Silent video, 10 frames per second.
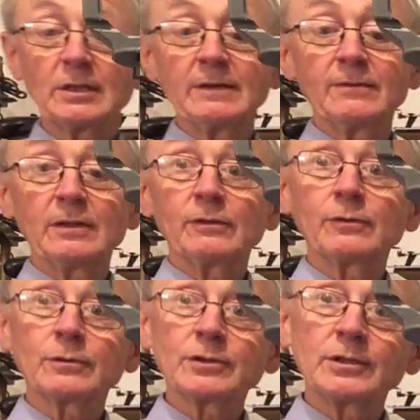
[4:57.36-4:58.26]
give the
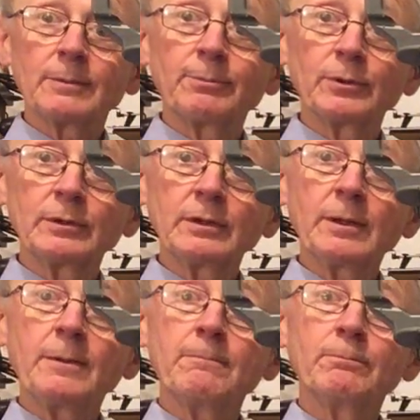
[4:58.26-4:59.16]
instruction to pull
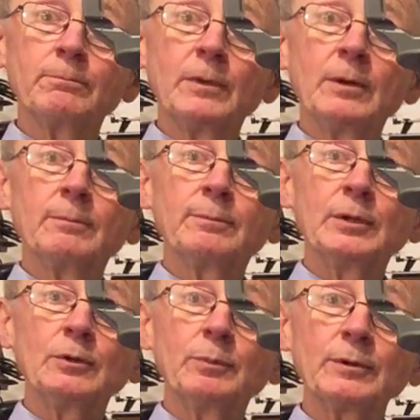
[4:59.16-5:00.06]
the
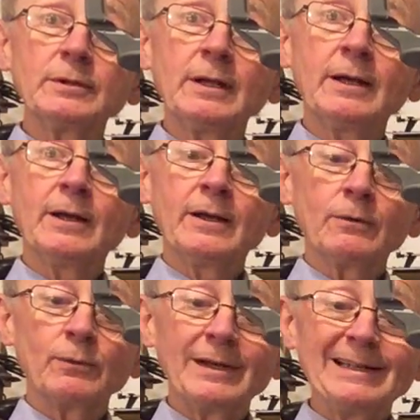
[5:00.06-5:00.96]
blue button,
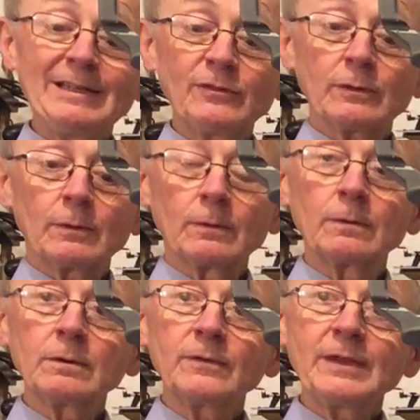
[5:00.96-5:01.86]
release
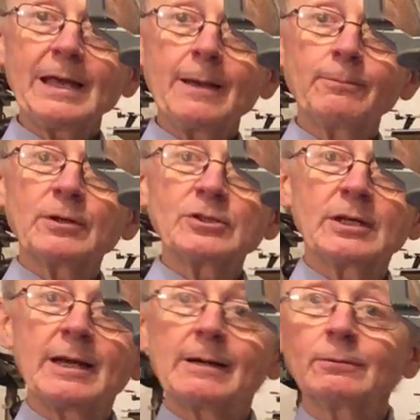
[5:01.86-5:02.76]
all of the air
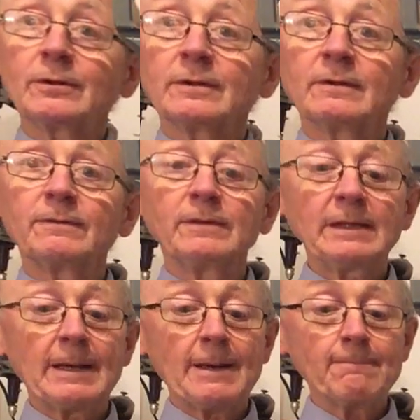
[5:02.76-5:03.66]
pressure out of
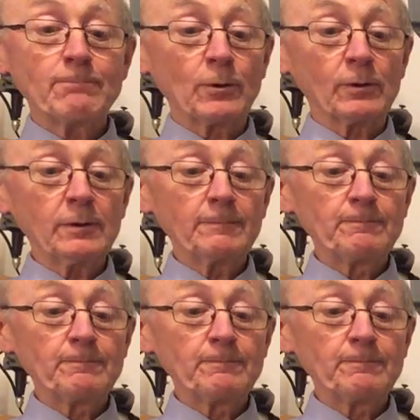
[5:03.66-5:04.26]
the bottle,